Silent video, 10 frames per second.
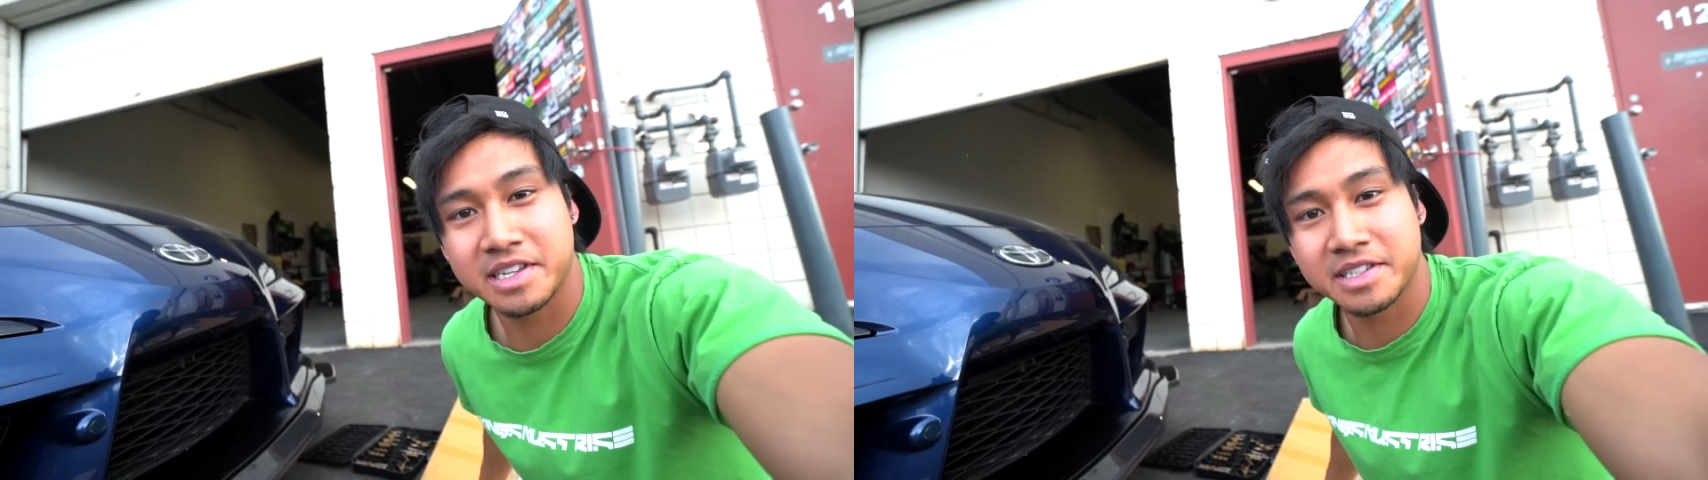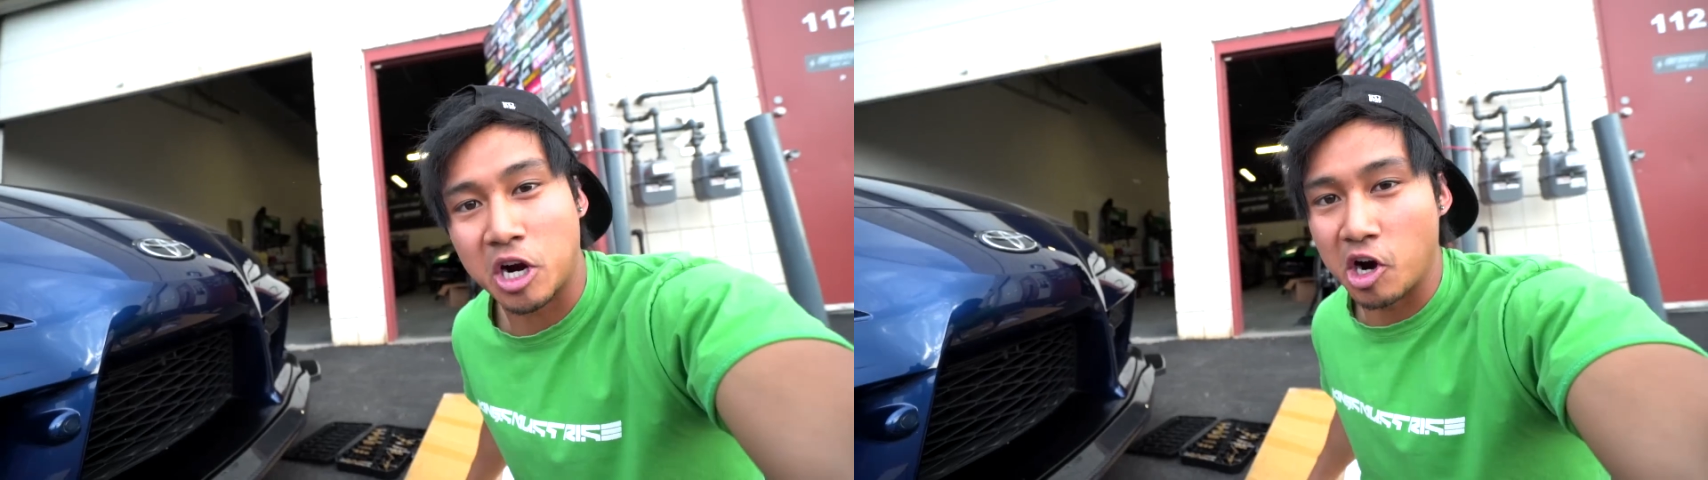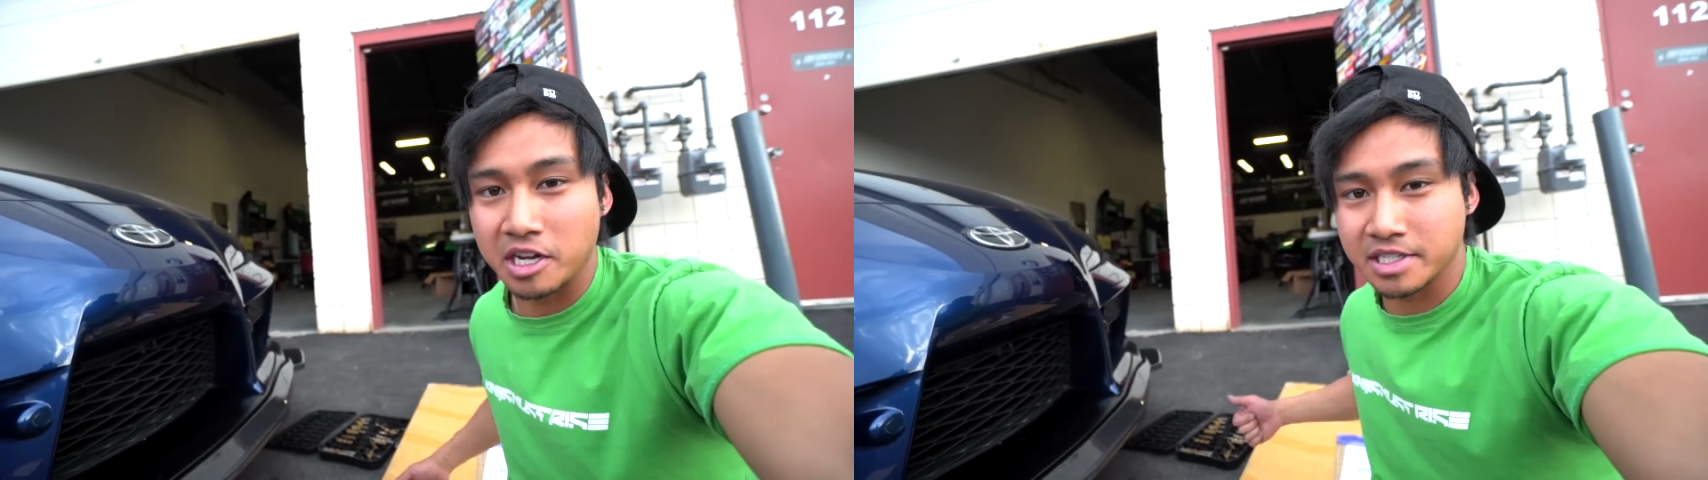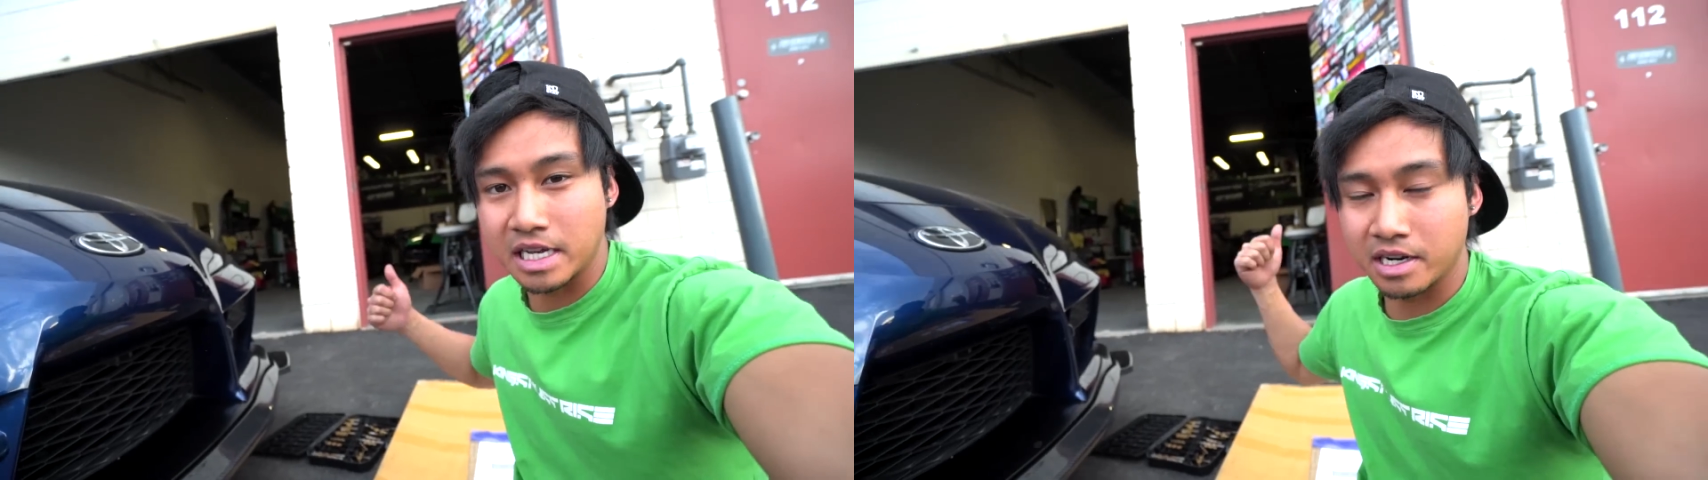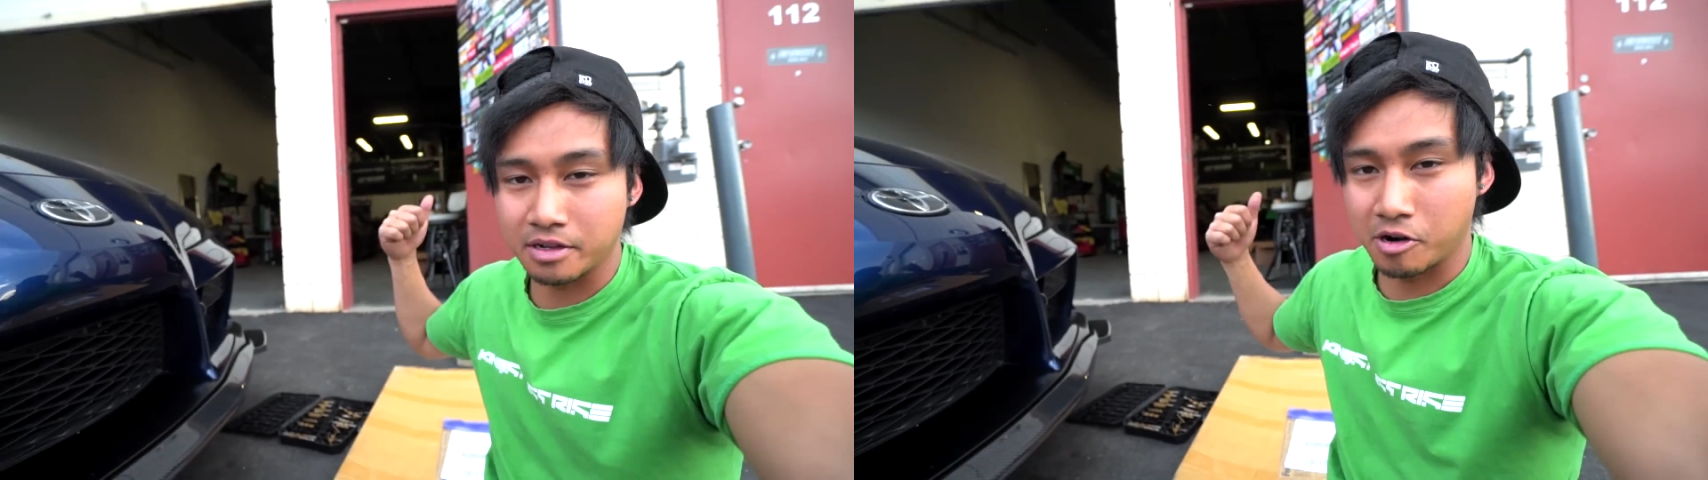his car
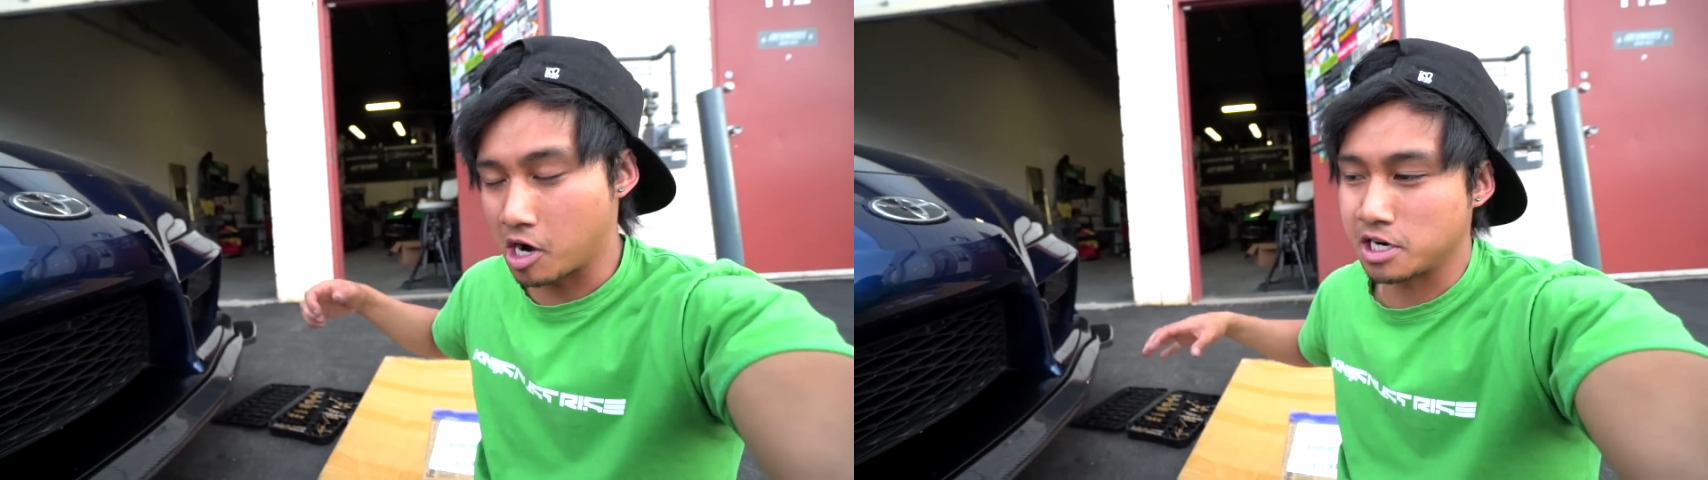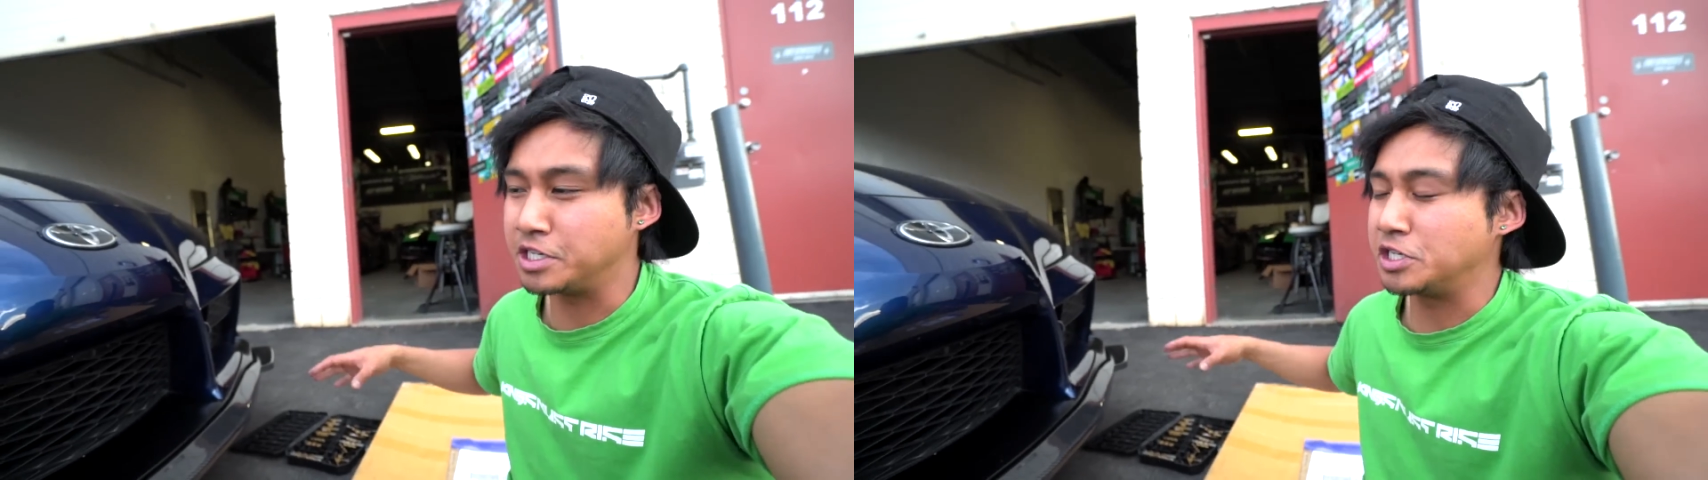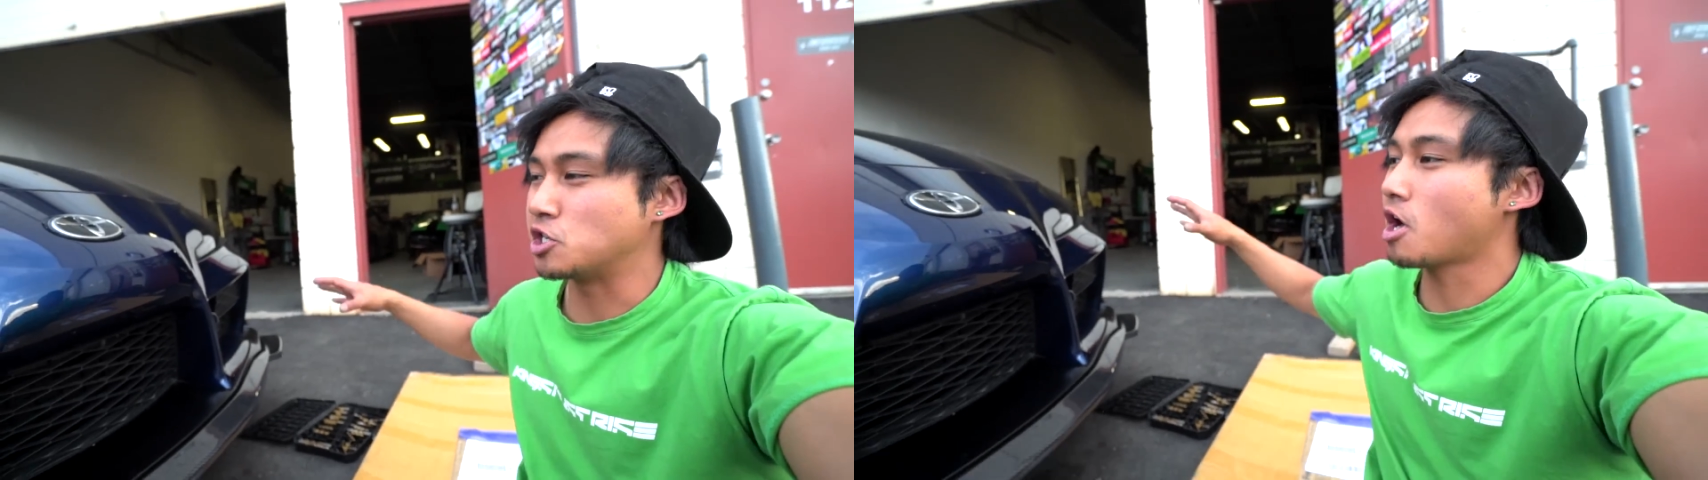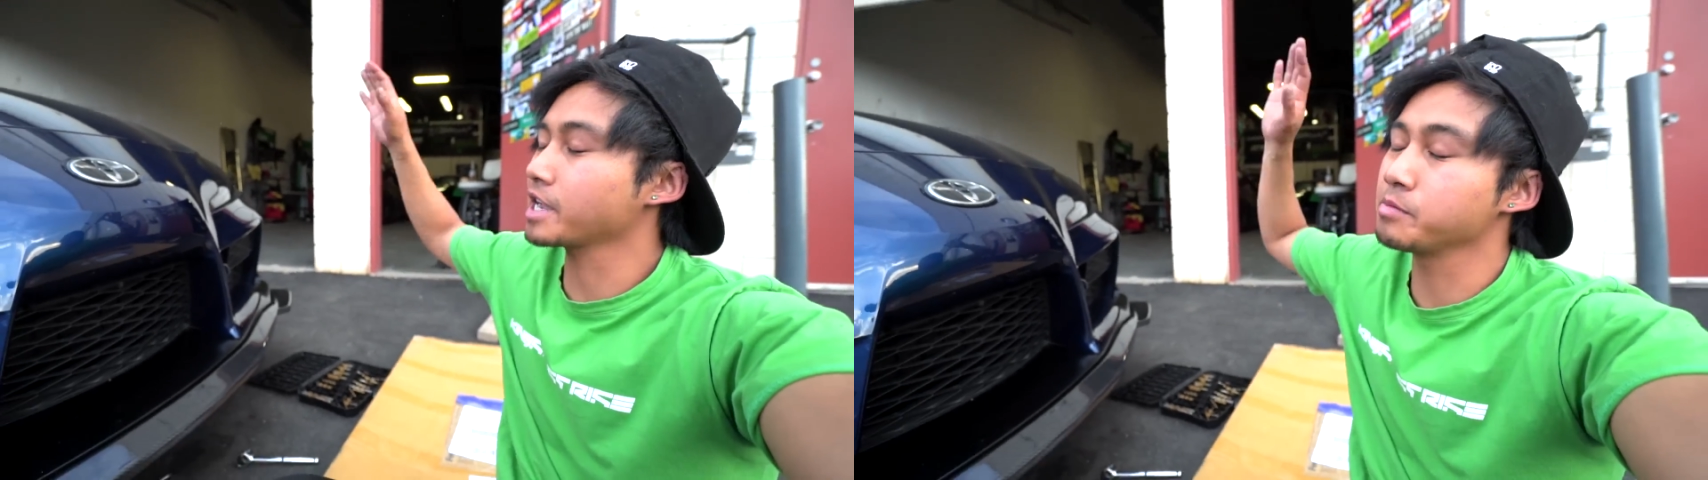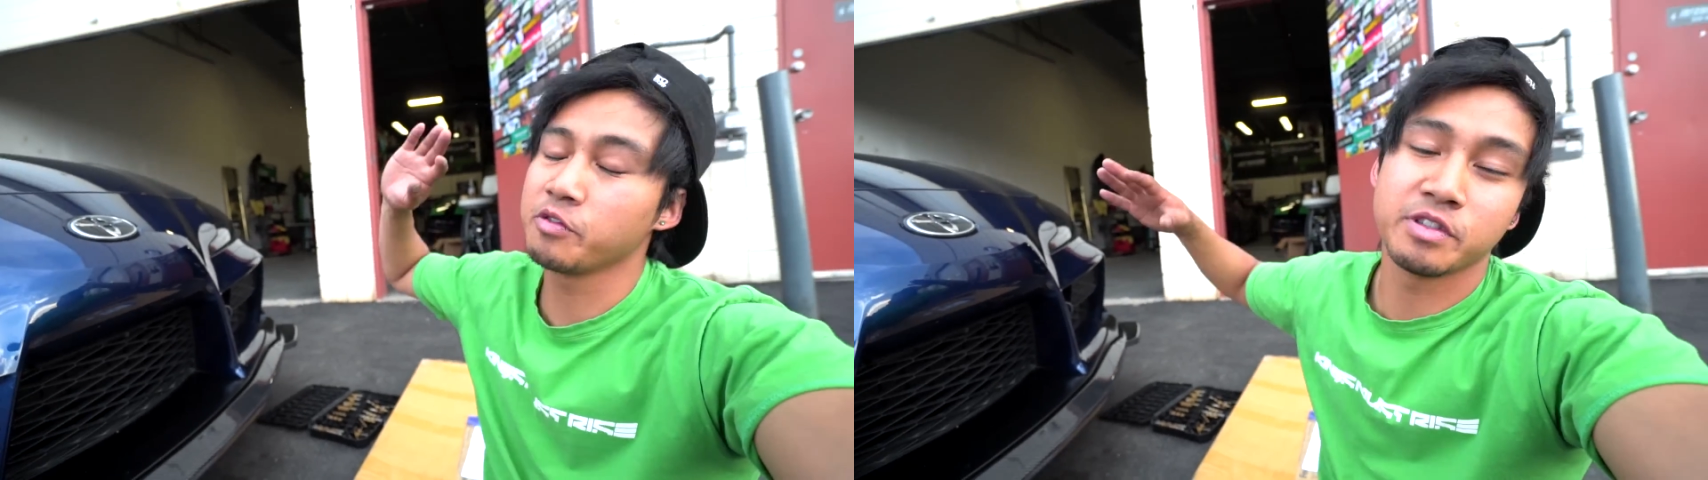outside of the garage, so I
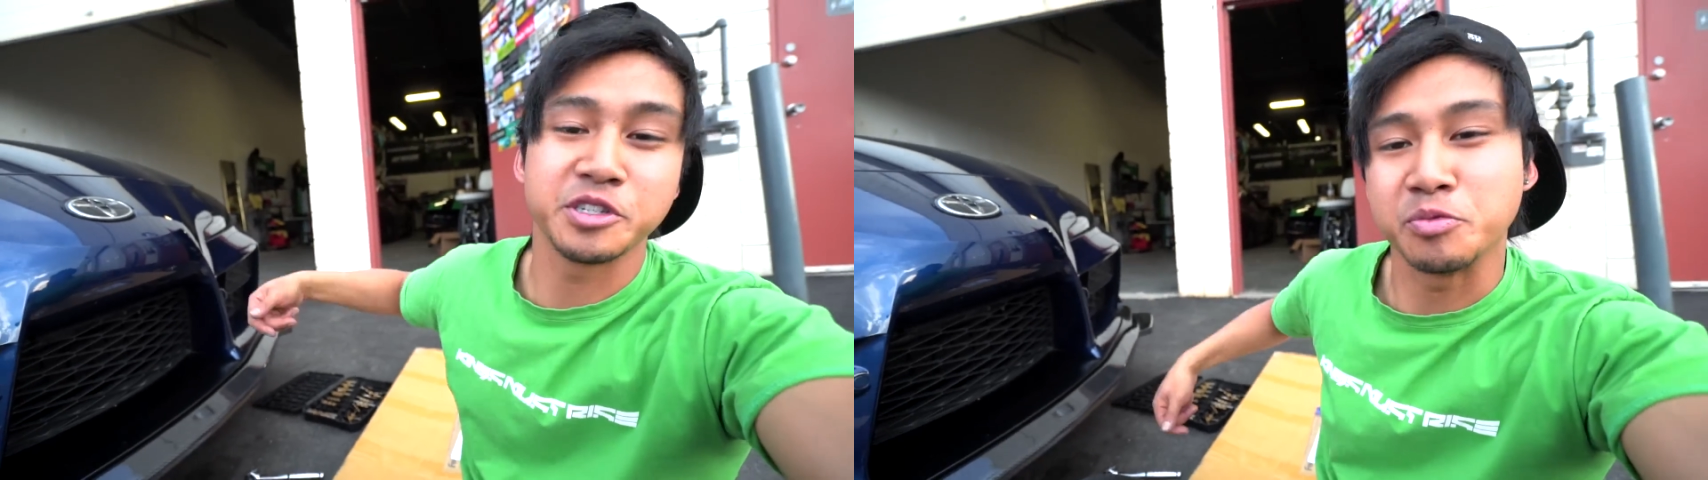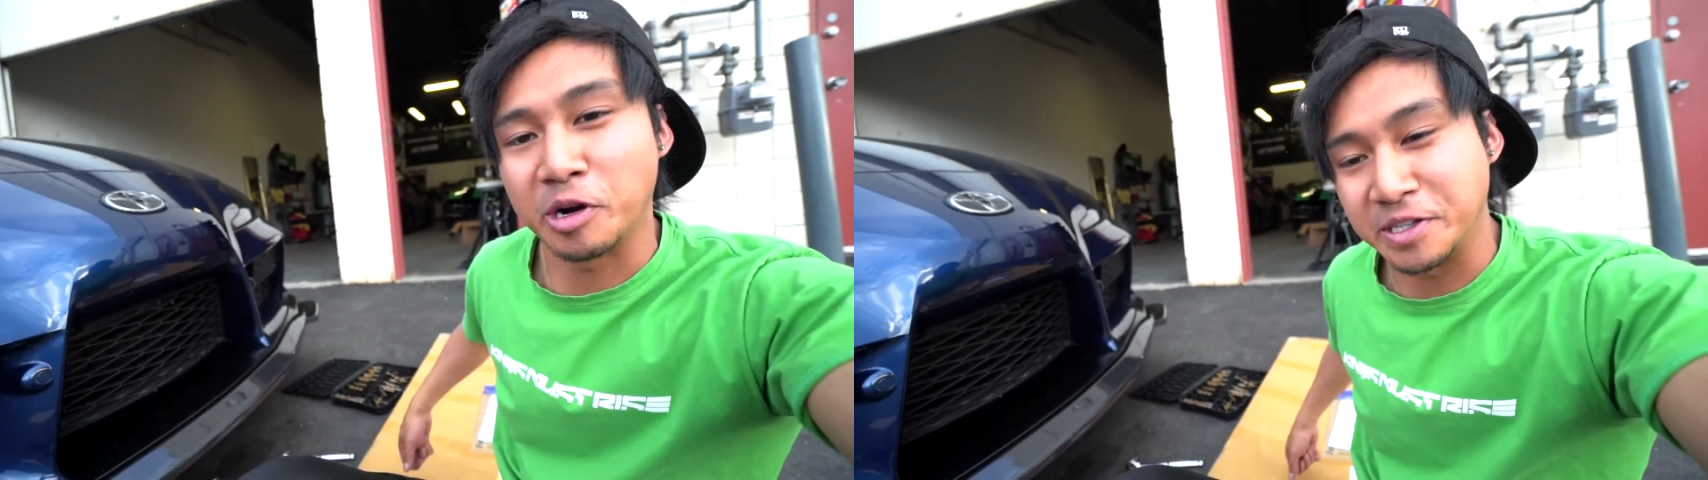can move the Supra